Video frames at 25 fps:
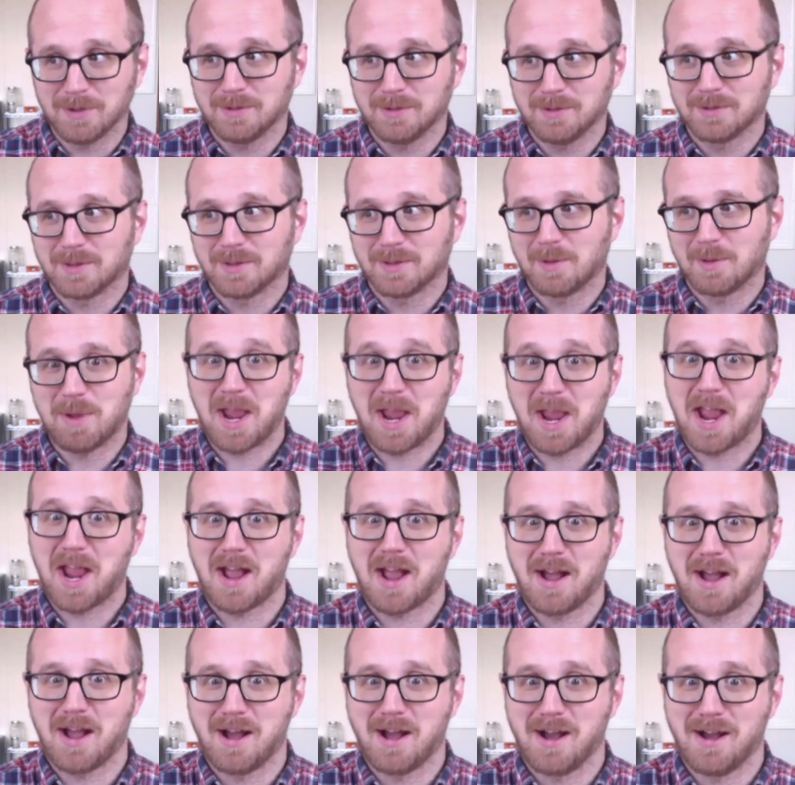Yes. The
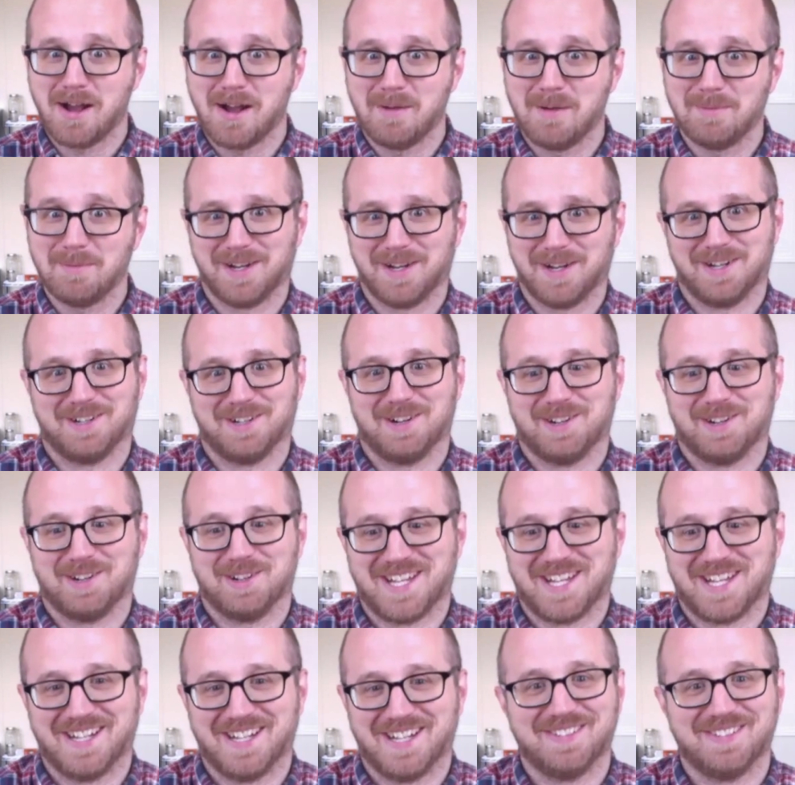bam. I don't know what
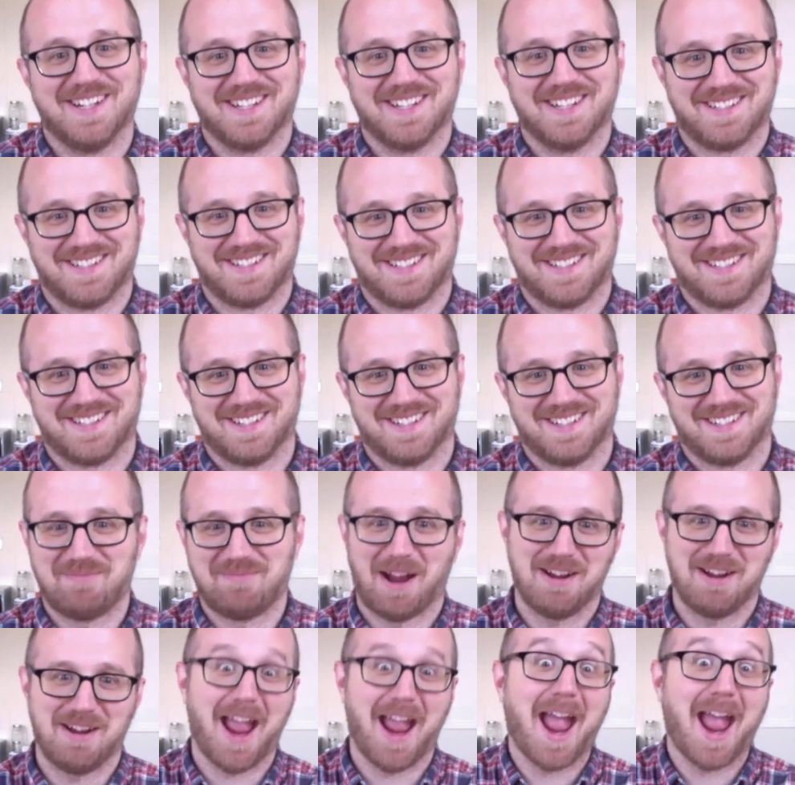that means. The
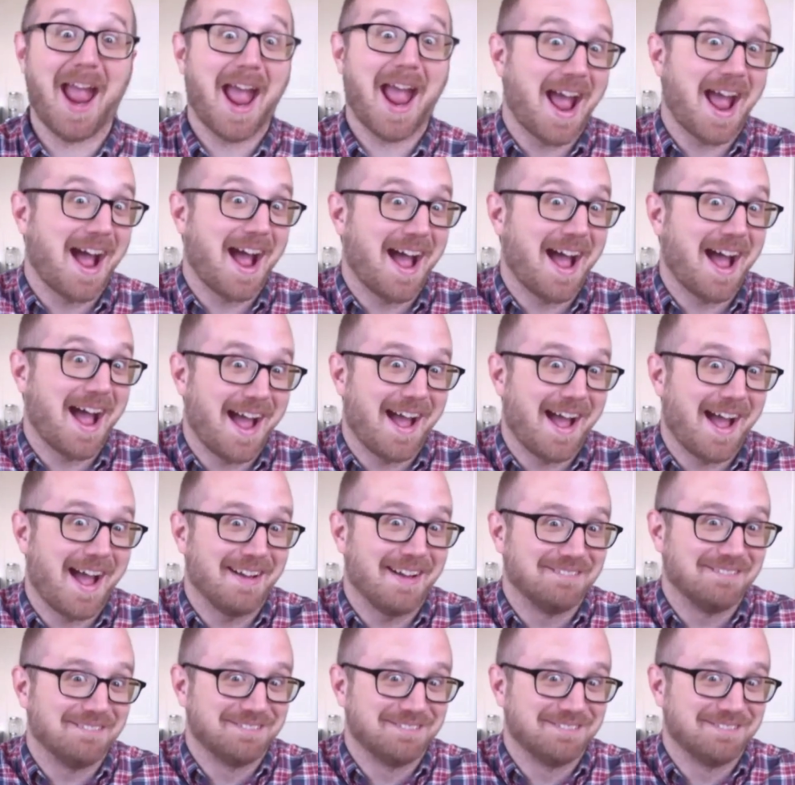bam.